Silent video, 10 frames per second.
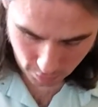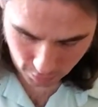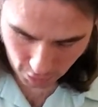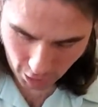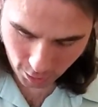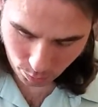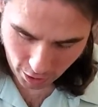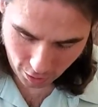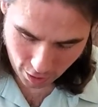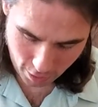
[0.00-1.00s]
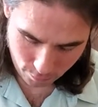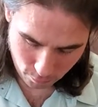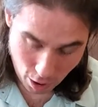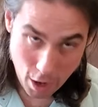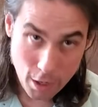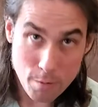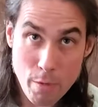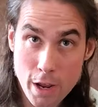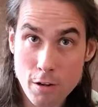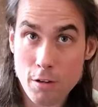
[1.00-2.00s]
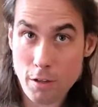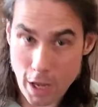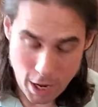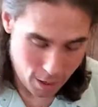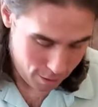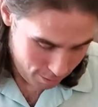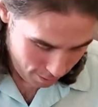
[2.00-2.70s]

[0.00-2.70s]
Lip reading: So I like to play a lot of rock and metal, and